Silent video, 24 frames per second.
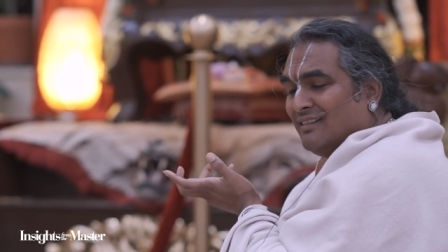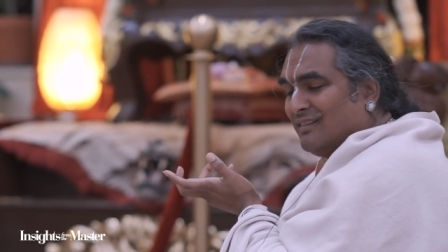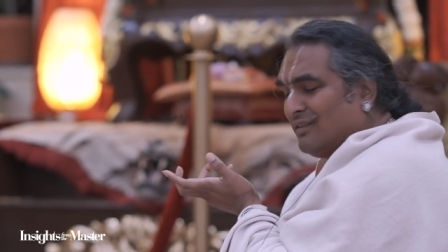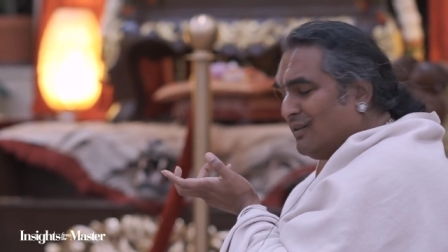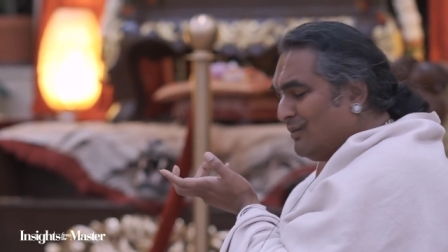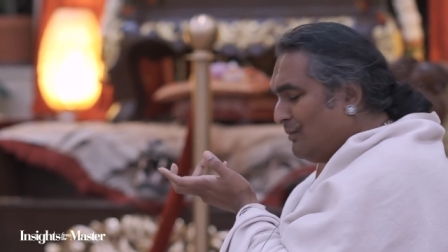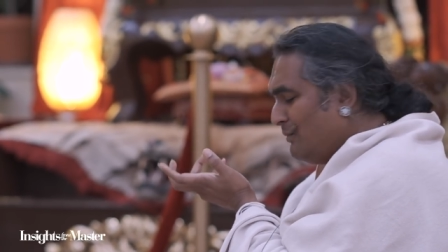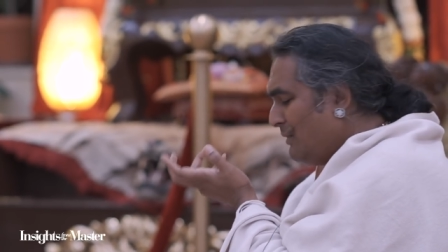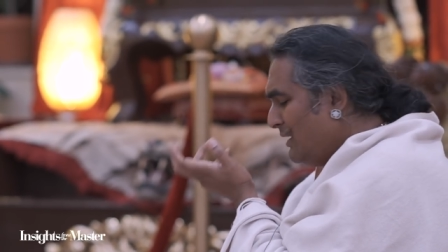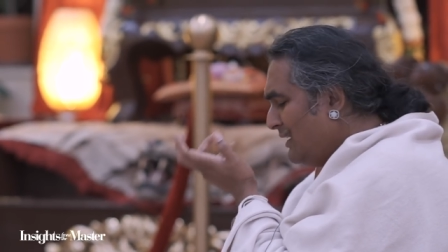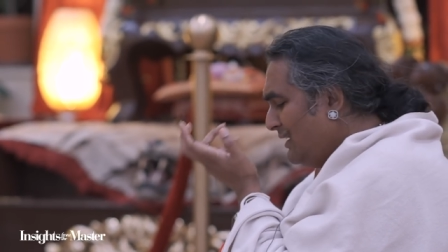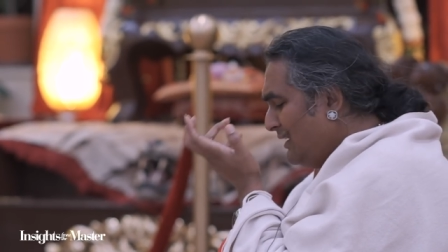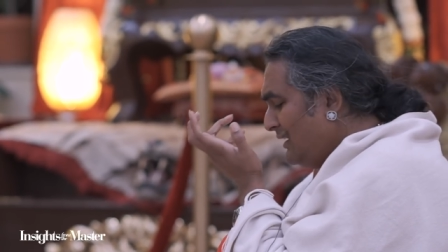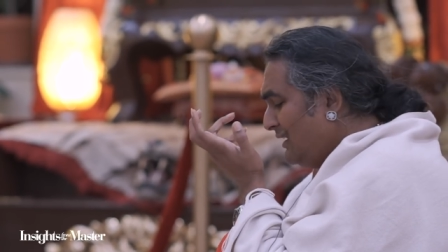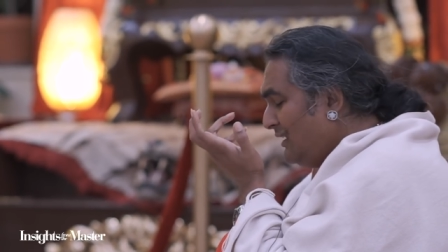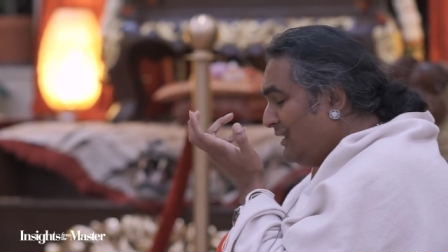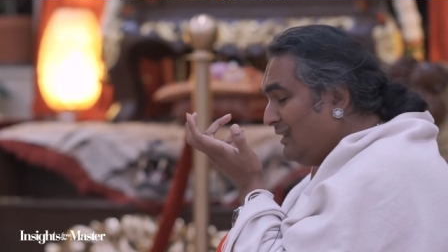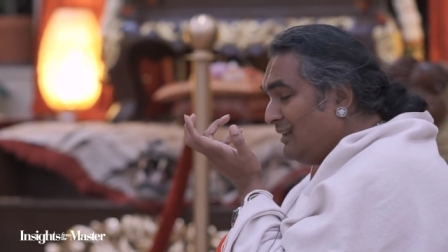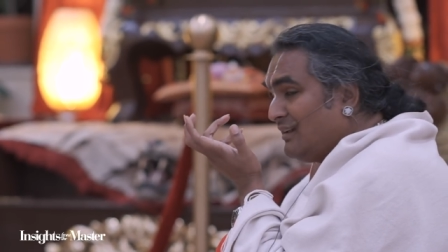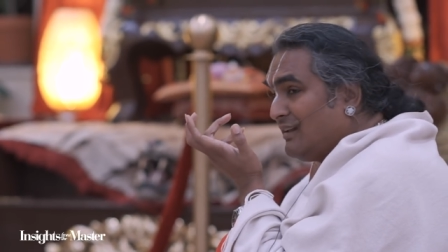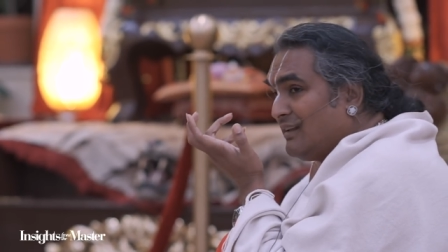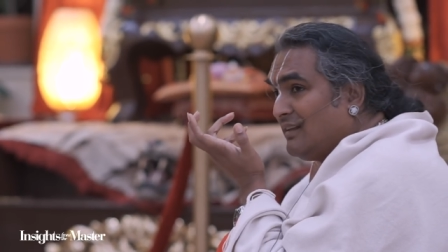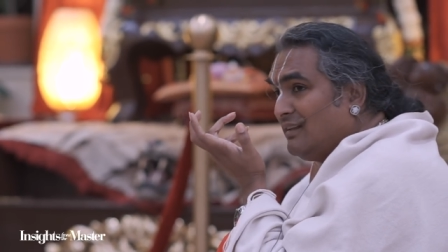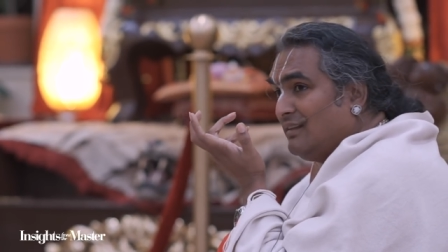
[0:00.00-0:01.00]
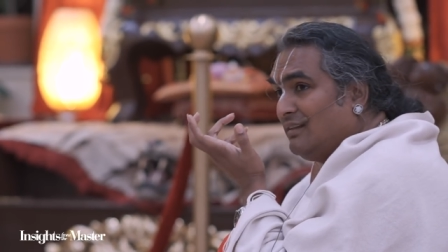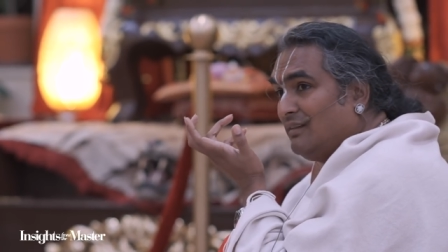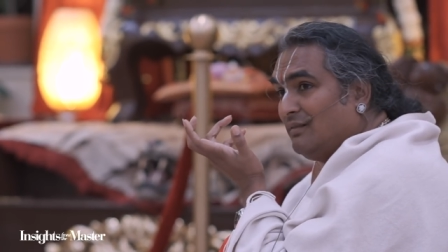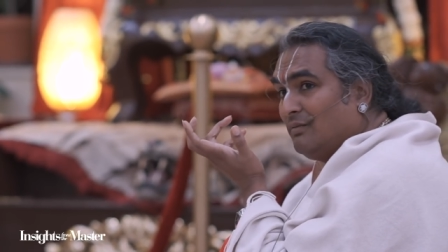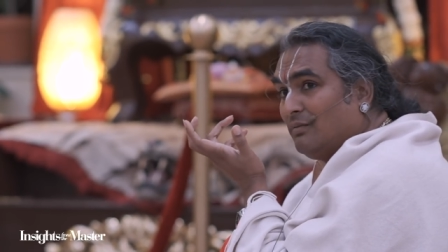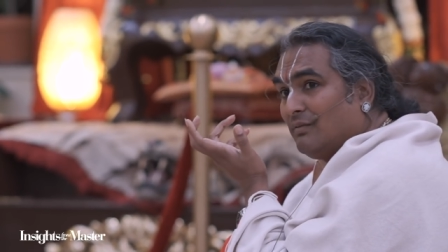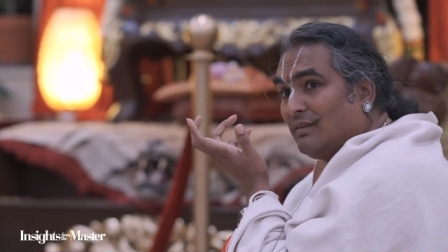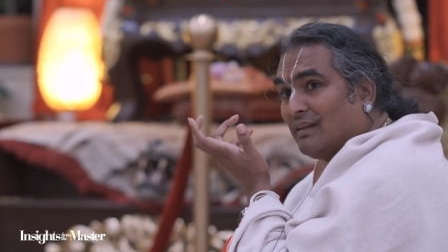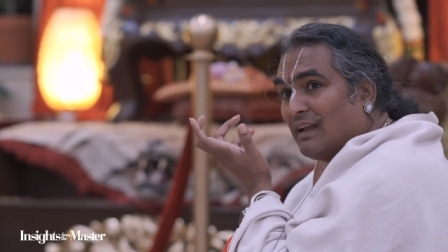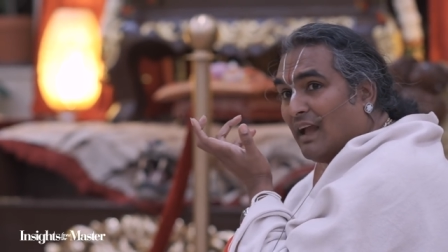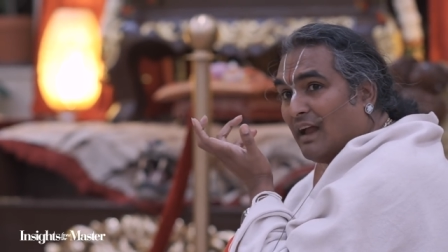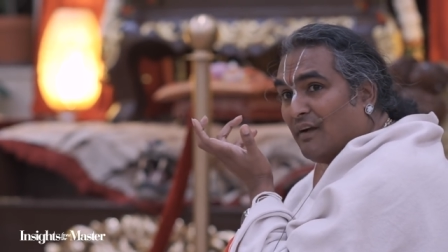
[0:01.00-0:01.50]
So many
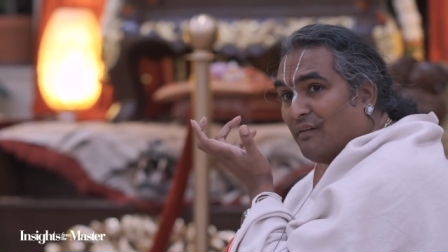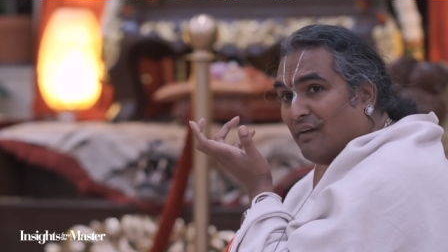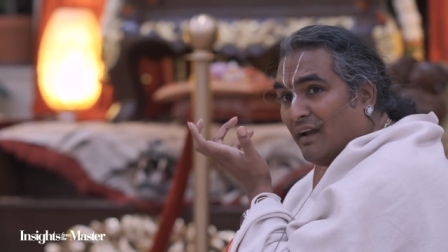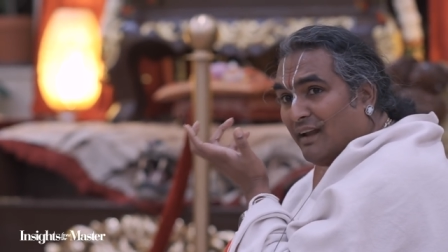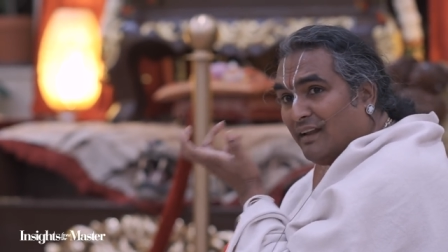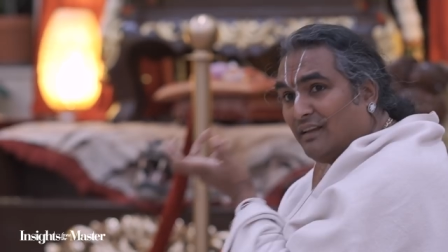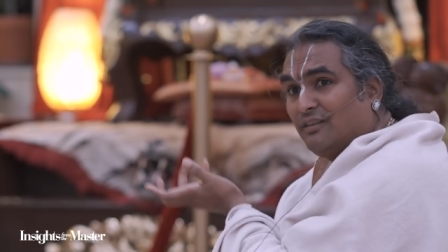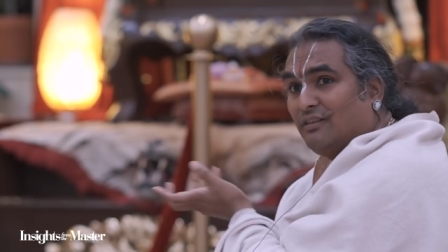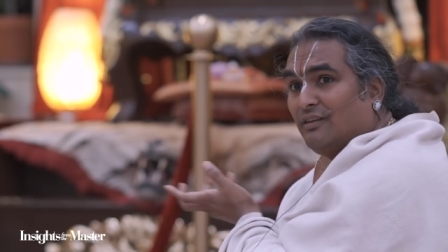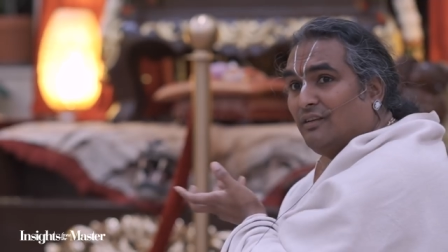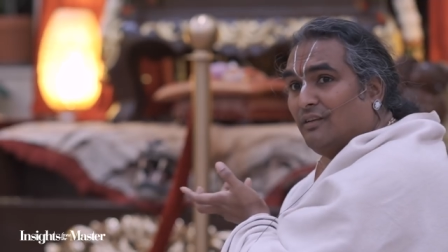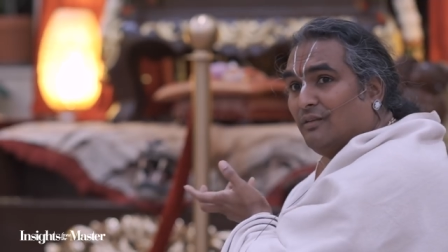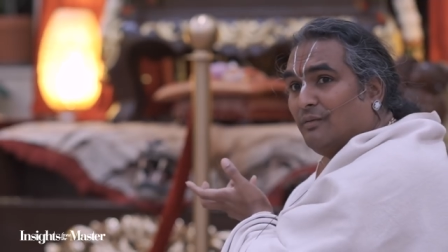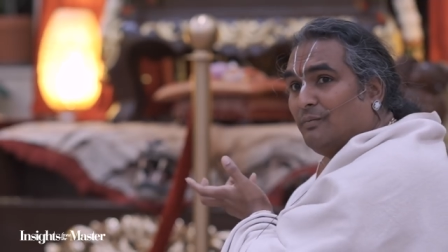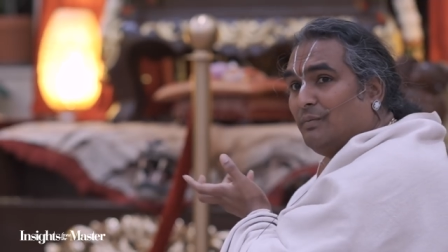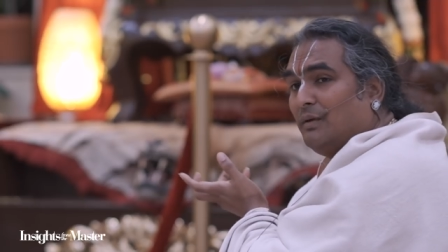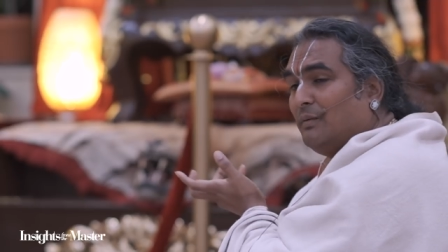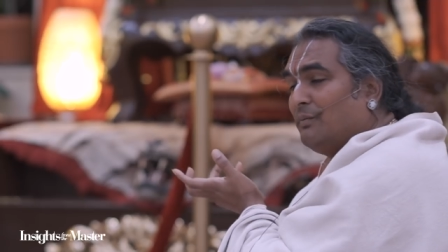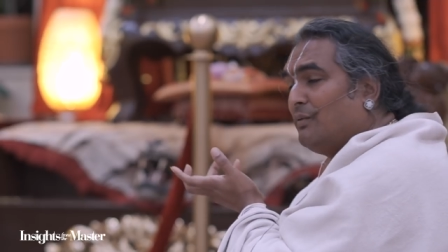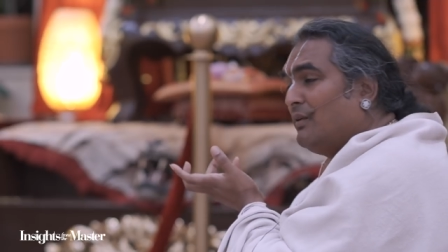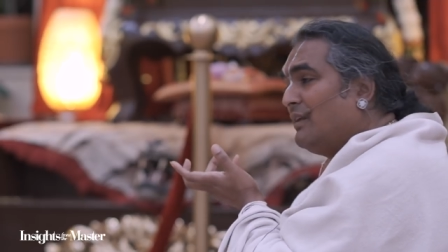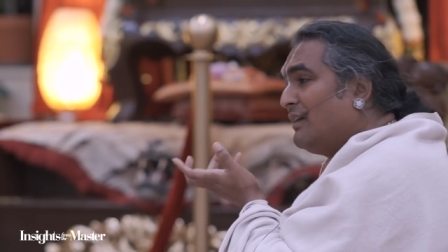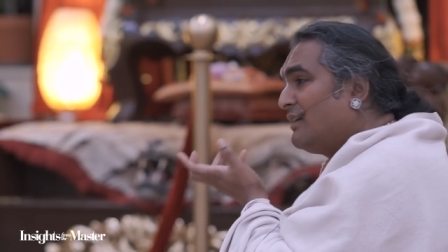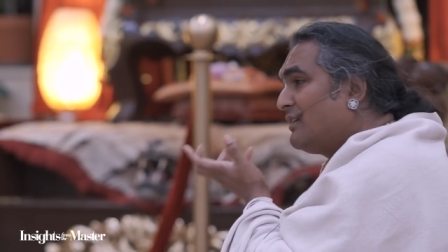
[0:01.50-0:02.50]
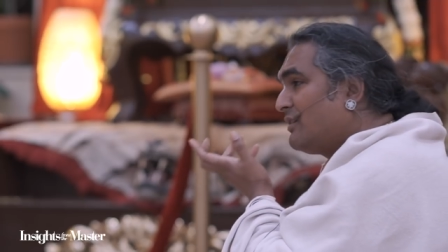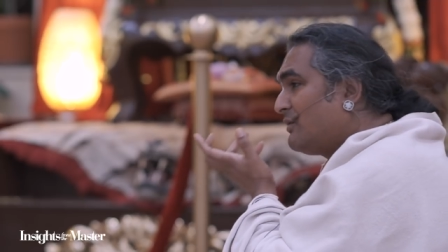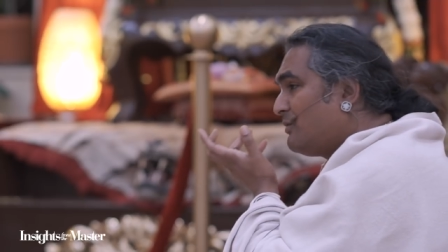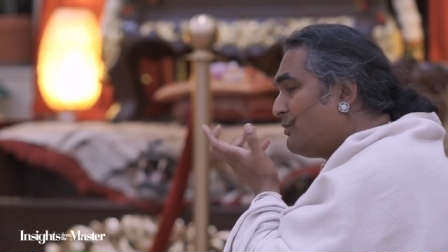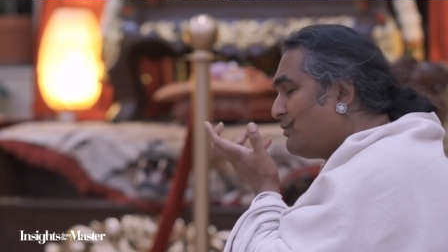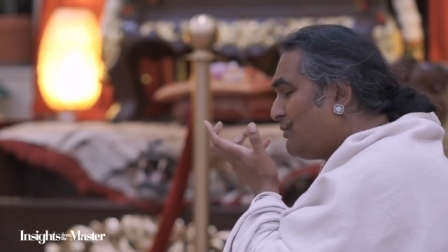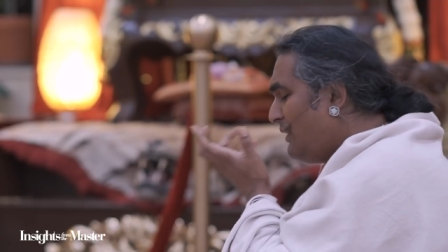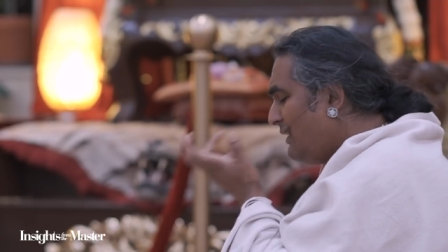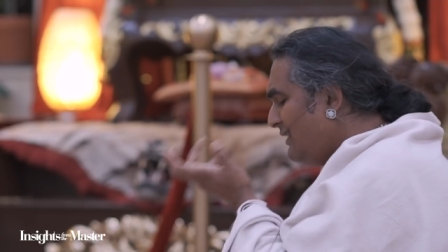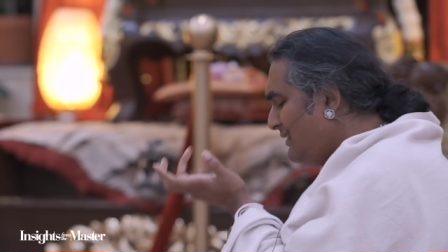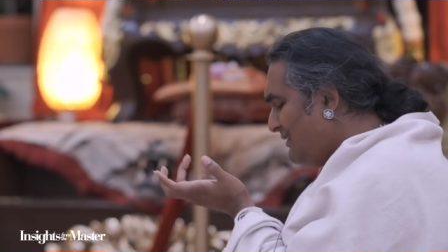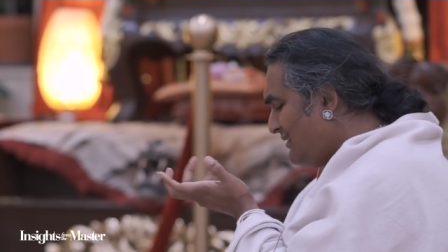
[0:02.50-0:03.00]
character people
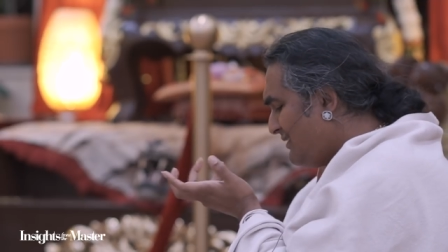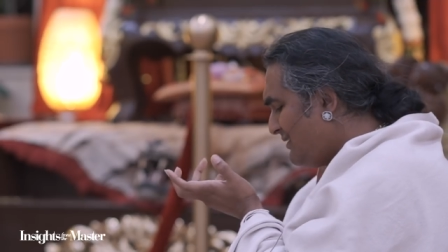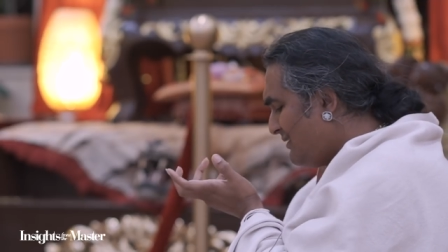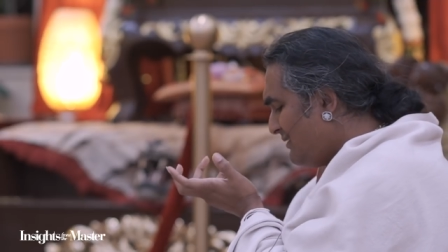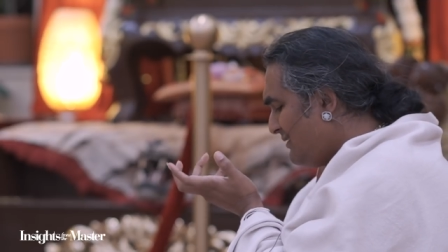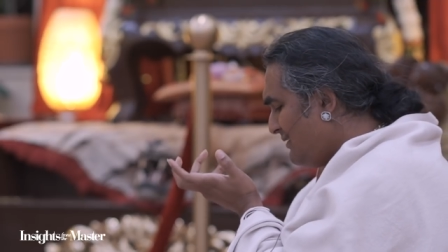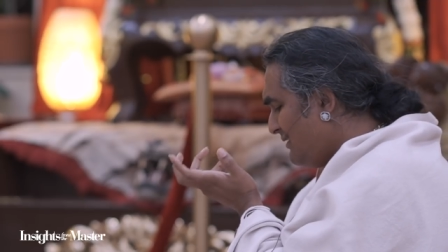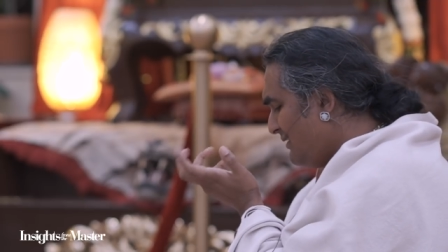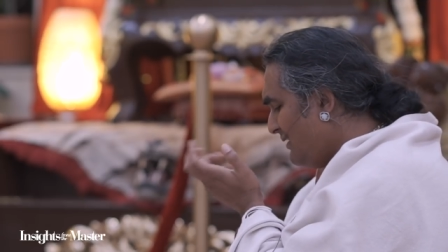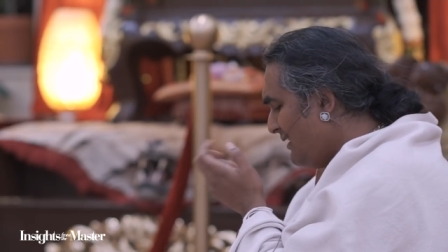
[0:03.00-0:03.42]
express